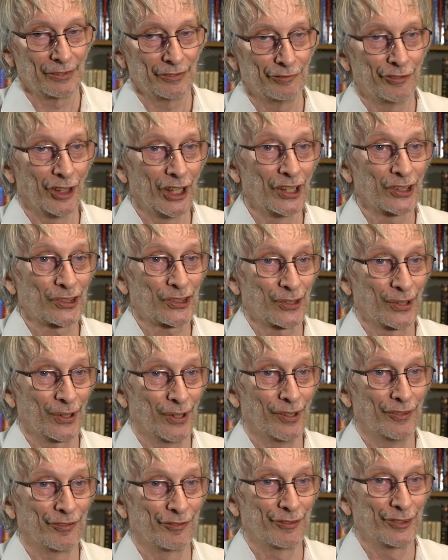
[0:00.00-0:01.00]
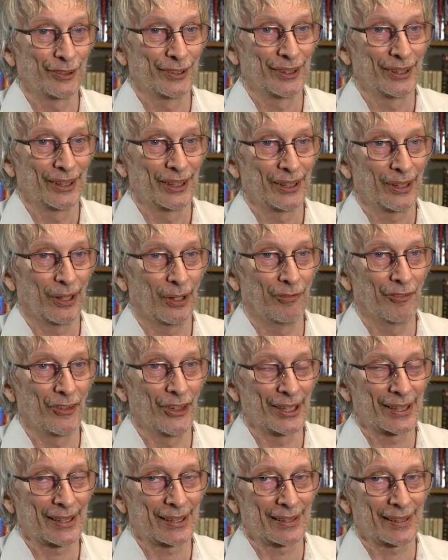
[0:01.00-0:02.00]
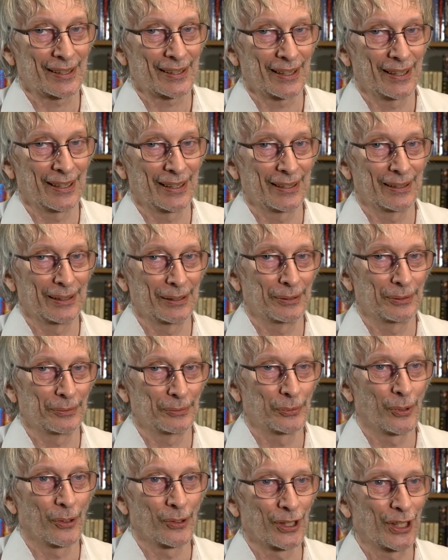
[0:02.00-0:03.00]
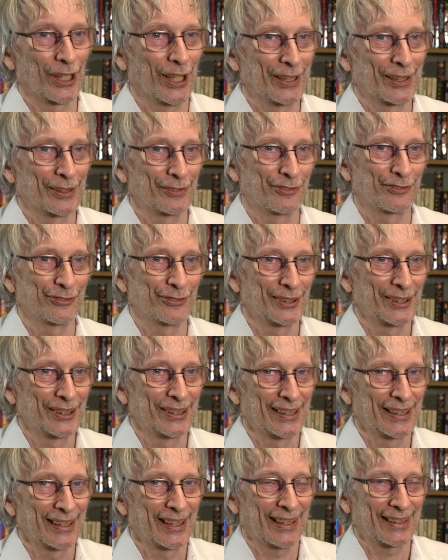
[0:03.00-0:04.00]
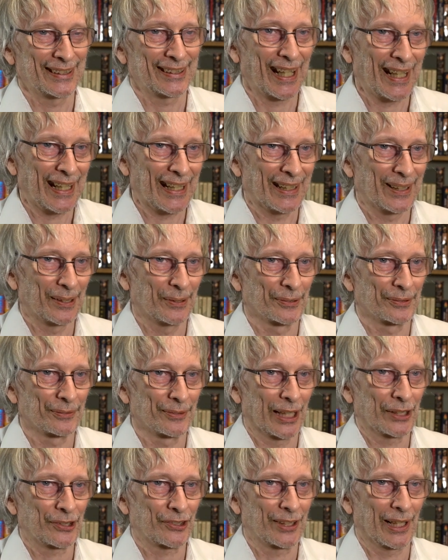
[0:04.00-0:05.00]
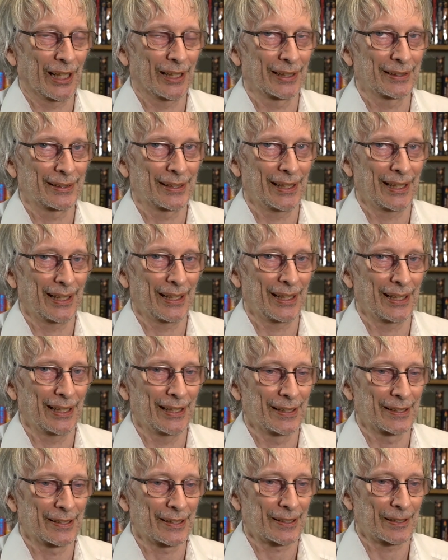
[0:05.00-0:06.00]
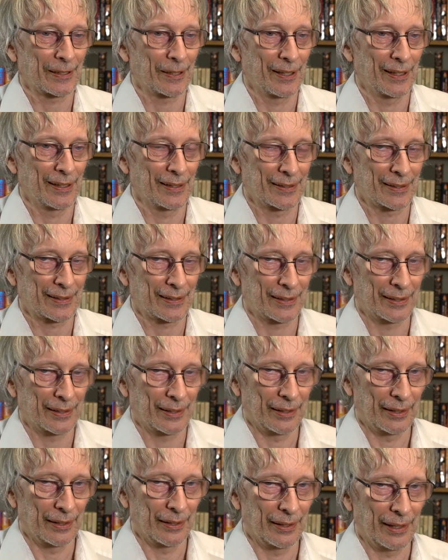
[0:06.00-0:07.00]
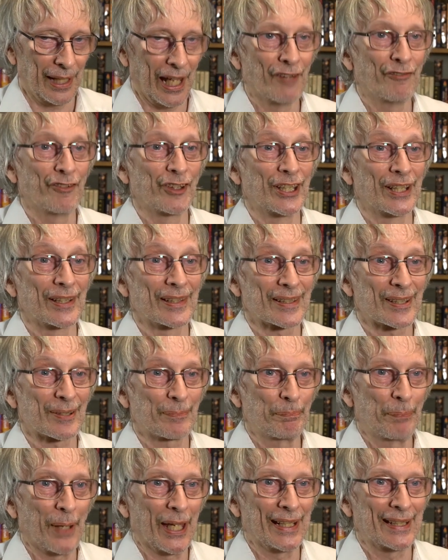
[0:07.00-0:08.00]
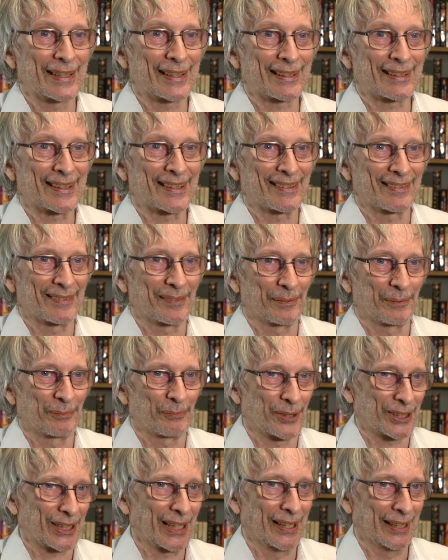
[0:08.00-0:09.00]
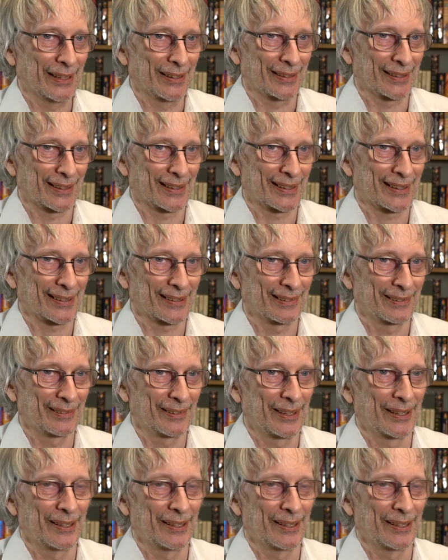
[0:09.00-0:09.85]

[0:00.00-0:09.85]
version of of this uh, wrong kind of take on rationality is is evidence based science